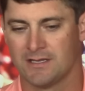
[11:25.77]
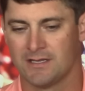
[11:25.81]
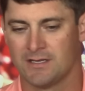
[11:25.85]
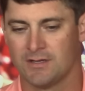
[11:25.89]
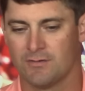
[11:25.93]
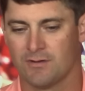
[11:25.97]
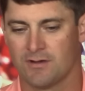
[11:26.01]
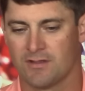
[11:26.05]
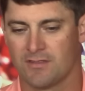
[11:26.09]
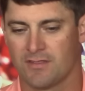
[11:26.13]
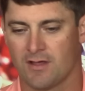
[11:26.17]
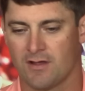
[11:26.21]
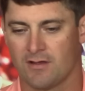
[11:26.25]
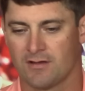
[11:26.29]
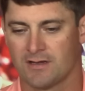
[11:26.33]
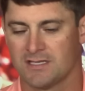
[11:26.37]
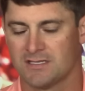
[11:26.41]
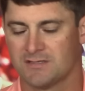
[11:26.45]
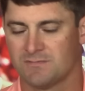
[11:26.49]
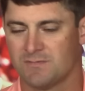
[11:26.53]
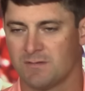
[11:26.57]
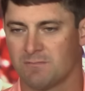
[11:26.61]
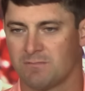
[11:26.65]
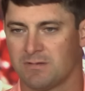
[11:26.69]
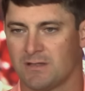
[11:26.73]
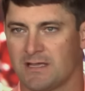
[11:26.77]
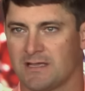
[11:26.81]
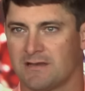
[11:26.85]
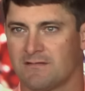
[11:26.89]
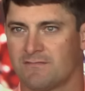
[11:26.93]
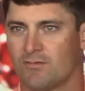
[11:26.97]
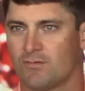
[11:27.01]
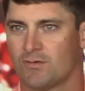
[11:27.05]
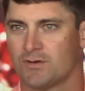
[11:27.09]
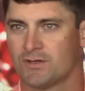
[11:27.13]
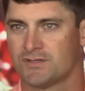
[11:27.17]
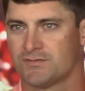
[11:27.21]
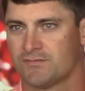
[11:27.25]
and you would have thought he's been playing
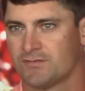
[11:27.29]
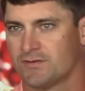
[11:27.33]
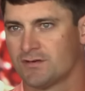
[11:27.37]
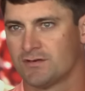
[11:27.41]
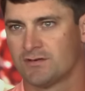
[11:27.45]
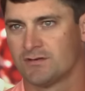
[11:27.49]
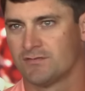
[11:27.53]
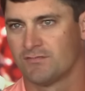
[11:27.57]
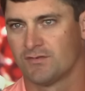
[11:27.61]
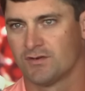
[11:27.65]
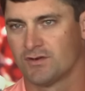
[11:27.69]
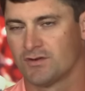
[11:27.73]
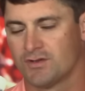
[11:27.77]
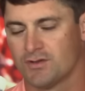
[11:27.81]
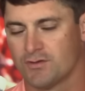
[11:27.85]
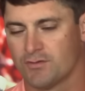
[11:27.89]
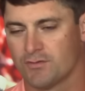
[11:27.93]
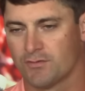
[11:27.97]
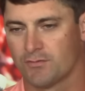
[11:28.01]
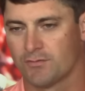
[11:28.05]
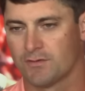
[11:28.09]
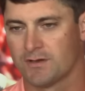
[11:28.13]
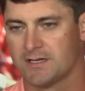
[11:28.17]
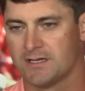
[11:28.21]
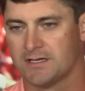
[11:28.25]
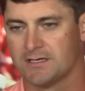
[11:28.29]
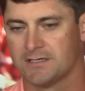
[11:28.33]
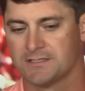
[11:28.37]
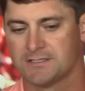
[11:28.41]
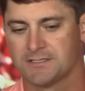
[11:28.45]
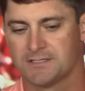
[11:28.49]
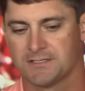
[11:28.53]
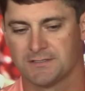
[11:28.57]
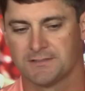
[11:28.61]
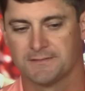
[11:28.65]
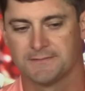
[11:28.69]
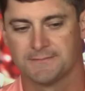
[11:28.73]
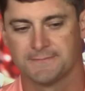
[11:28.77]
for us for, for two or three years.